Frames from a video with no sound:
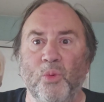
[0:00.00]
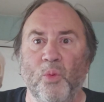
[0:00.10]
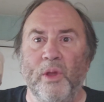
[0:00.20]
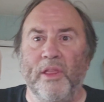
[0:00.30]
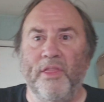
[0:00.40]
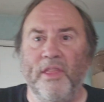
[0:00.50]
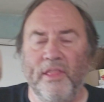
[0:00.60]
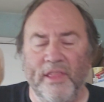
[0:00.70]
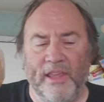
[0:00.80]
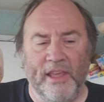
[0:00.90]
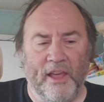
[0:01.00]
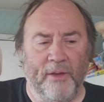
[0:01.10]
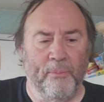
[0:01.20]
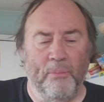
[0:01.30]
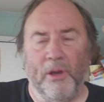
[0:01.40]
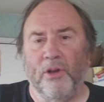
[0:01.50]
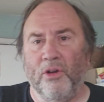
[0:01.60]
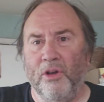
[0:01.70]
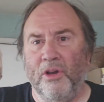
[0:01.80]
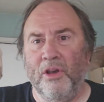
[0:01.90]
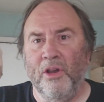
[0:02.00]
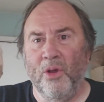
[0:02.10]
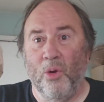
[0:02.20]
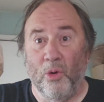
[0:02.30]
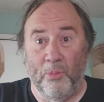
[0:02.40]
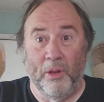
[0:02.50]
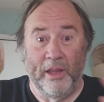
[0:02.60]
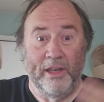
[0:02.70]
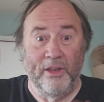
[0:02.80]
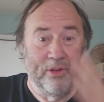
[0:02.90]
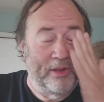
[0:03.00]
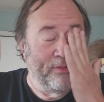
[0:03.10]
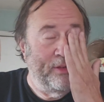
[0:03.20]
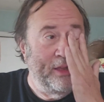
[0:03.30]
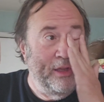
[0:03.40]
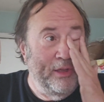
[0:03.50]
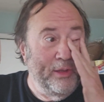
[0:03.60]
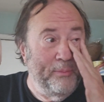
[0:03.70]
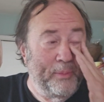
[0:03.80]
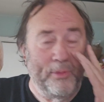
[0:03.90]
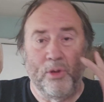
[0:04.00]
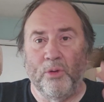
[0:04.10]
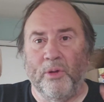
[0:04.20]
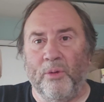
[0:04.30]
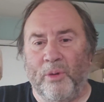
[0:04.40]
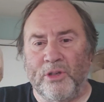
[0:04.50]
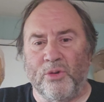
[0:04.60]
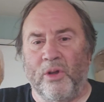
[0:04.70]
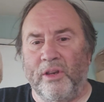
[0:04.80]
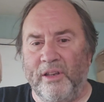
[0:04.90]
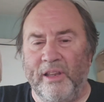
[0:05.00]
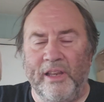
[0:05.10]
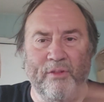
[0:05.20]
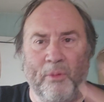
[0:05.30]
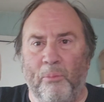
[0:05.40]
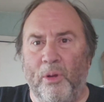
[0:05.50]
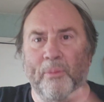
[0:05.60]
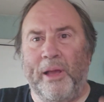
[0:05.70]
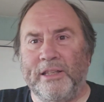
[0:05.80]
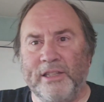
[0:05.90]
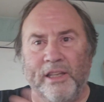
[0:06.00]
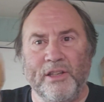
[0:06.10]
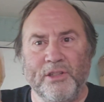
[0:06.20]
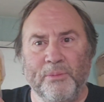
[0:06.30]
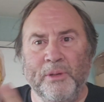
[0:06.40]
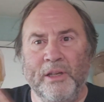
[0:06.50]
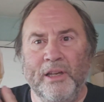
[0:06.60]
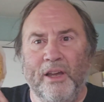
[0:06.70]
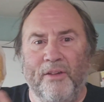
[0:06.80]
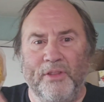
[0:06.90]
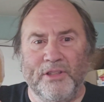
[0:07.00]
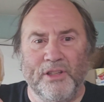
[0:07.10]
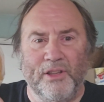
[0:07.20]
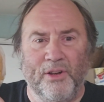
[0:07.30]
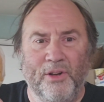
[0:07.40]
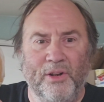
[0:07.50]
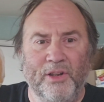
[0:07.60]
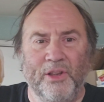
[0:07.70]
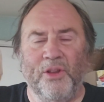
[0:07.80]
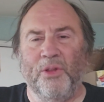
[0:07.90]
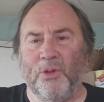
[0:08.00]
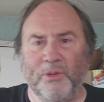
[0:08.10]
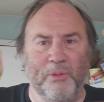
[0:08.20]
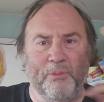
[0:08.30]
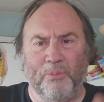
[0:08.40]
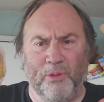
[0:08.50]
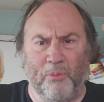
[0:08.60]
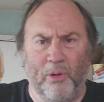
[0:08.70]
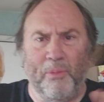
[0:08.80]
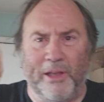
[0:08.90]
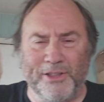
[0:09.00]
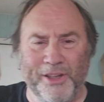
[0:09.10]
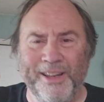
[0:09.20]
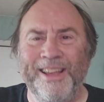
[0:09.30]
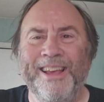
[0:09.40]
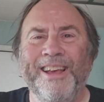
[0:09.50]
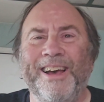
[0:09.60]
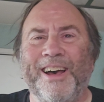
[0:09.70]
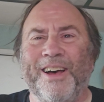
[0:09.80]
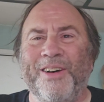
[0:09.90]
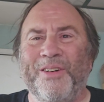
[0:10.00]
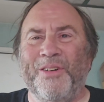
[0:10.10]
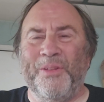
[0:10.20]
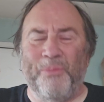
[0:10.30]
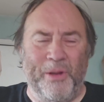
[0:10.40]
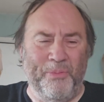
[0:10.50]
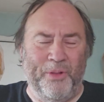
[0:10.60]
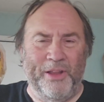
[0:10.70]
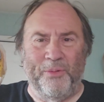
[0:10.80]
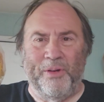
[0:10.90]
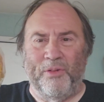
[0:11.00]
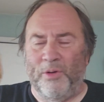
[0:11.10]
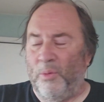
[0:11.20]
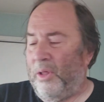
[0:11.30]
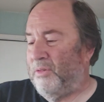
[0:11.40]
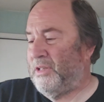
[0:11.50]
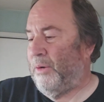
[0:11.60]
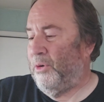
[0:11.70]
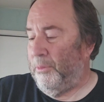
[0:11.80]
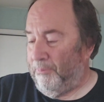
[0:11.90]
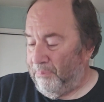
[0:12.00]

with the butter or plain. You know, like maybe you go to a restaurant and they give you a bread basket. There's some of this in there. You know, the bread basket or the bread plate or whatever will have sourdough.